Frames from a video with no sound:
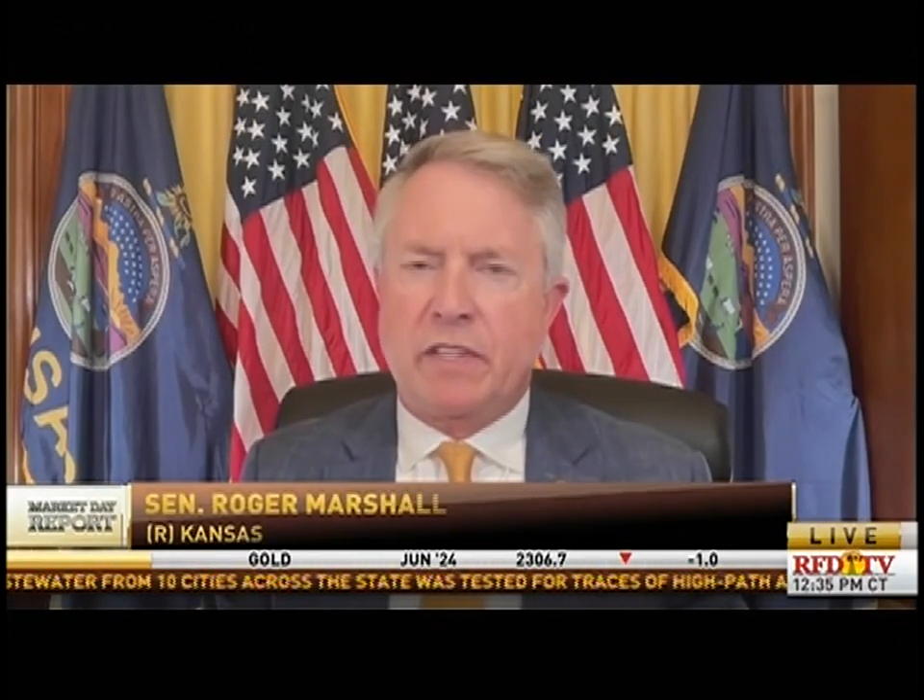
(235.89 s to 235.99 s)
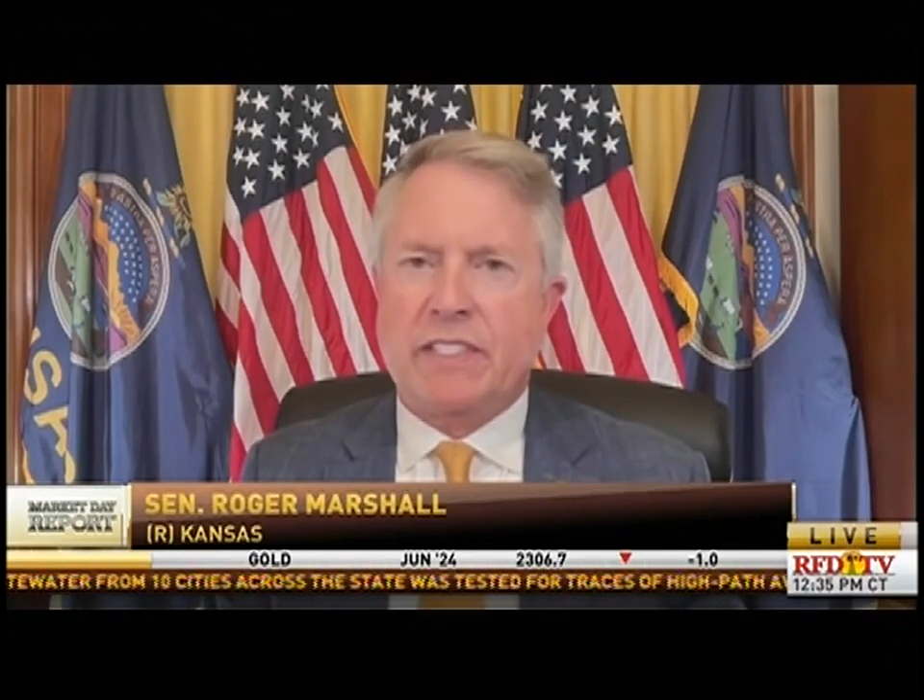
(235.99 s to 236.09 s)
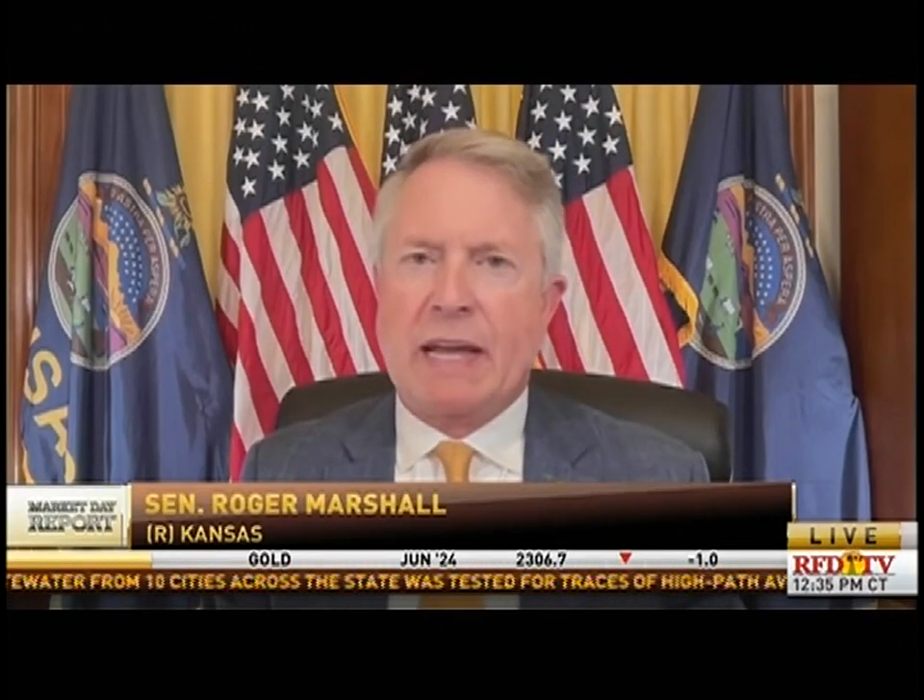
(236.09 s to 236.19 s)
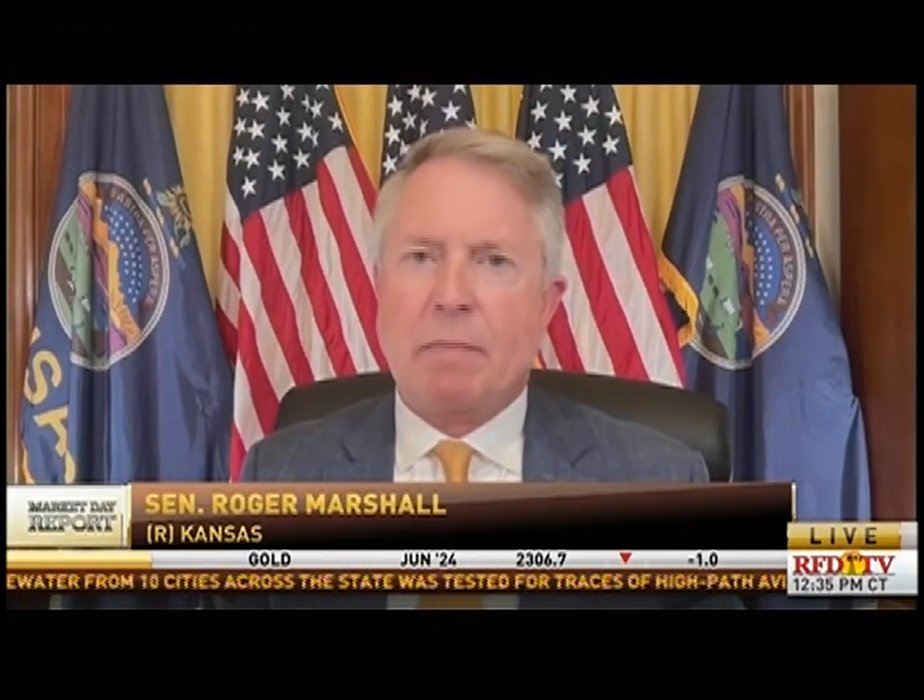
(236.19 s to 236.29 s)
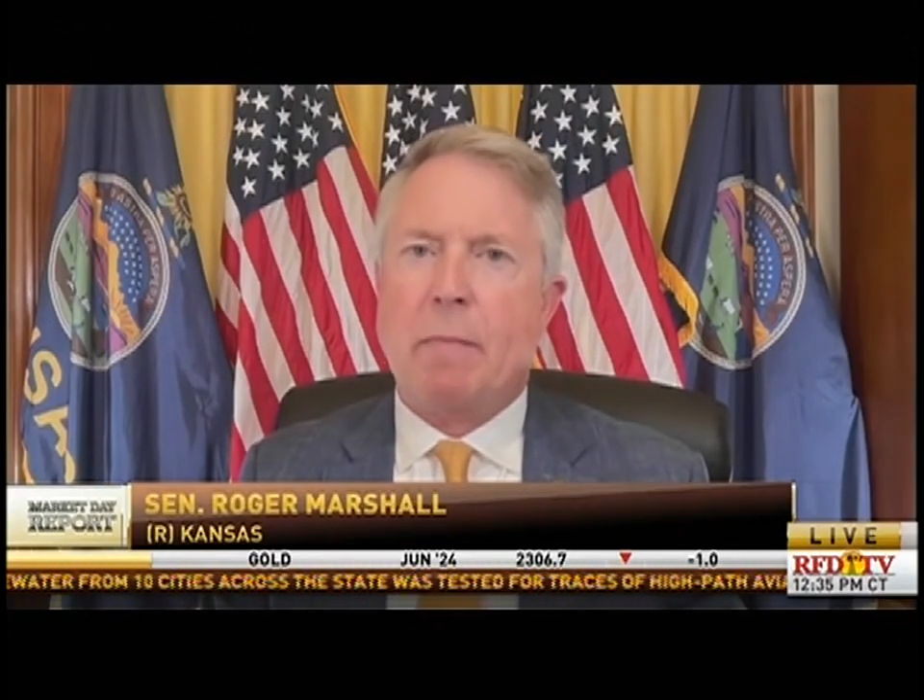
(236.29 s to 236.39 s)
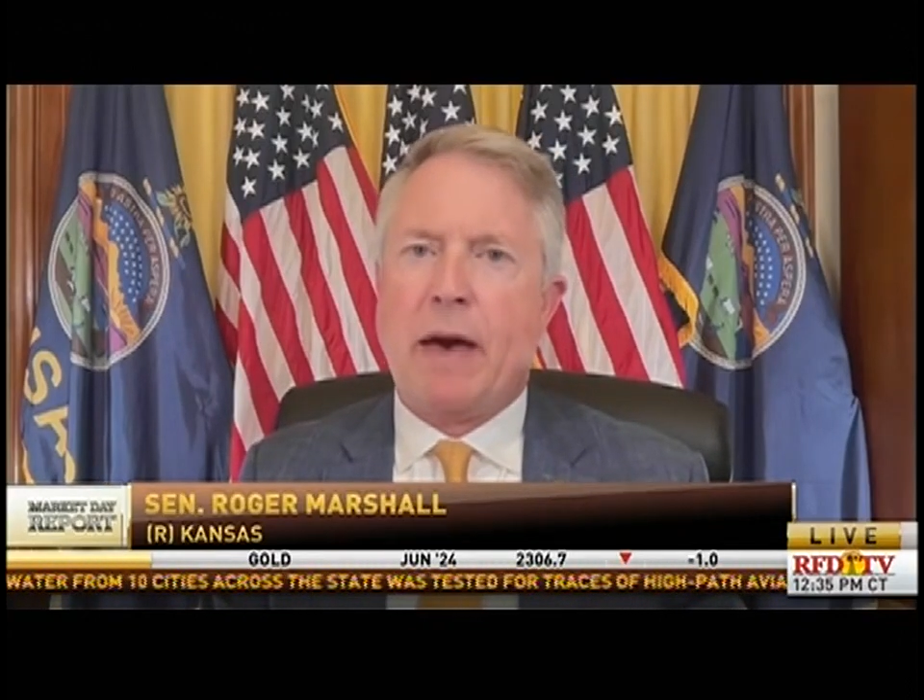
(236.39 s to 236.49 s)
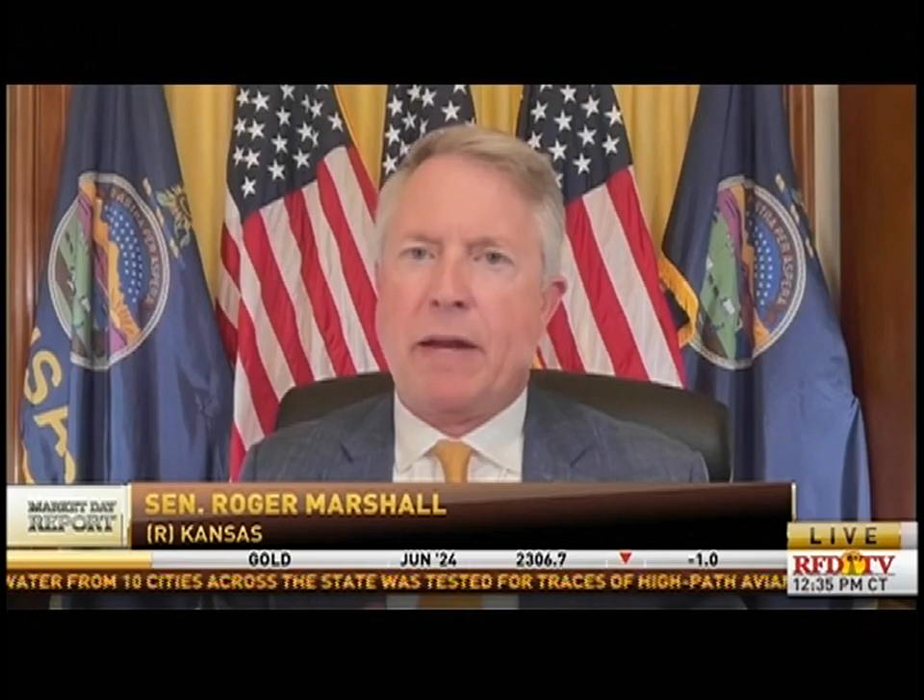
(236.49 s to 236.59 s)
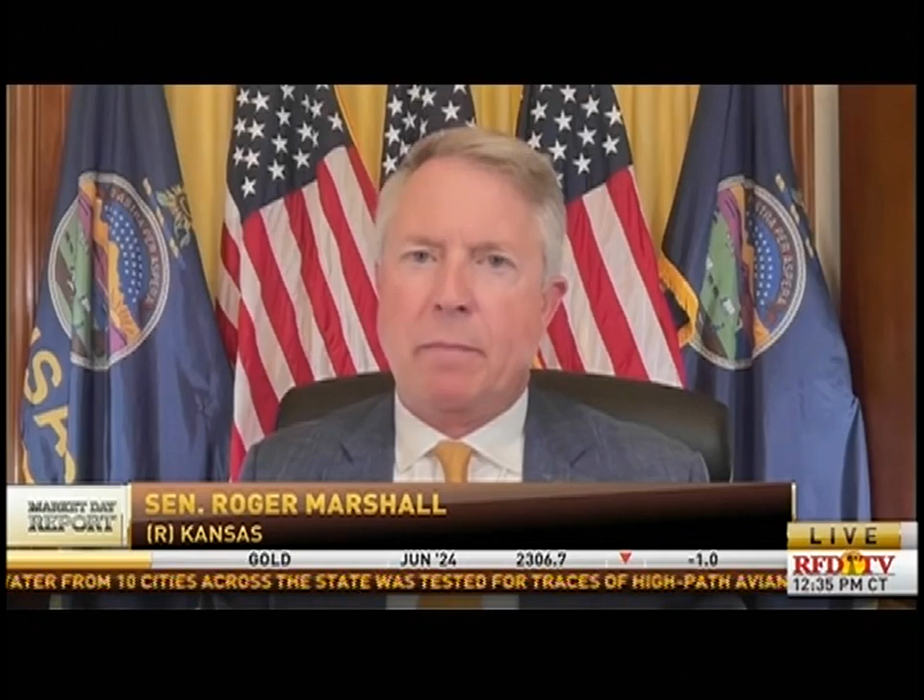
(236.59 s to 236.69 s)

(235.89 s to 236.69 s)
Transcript: same amount